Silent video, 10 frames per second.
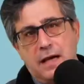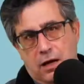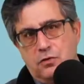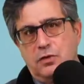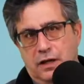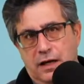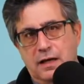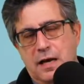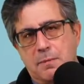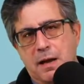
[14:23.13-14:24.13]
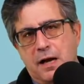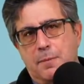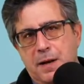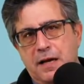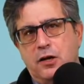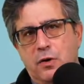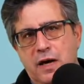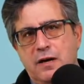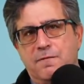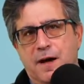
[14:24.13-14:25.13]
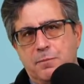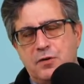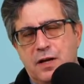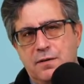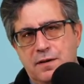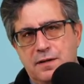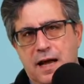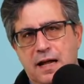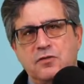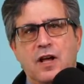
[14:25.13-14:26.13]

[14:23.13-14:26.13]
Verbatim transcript: the elderly, and they make up 80 or 85% of the deaths?